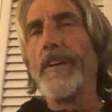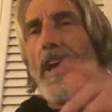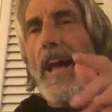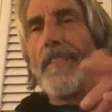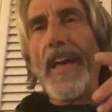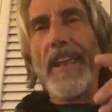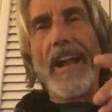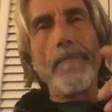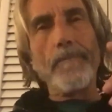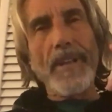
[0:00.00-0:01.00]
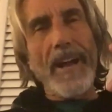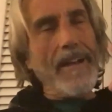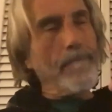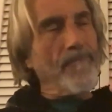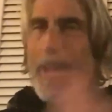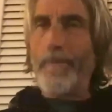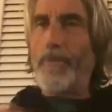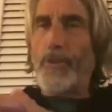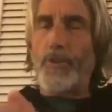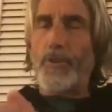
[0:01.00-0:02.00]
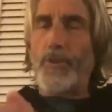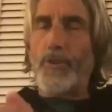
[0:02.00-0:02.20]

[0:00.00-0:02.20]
And then I'm I'm pretty damn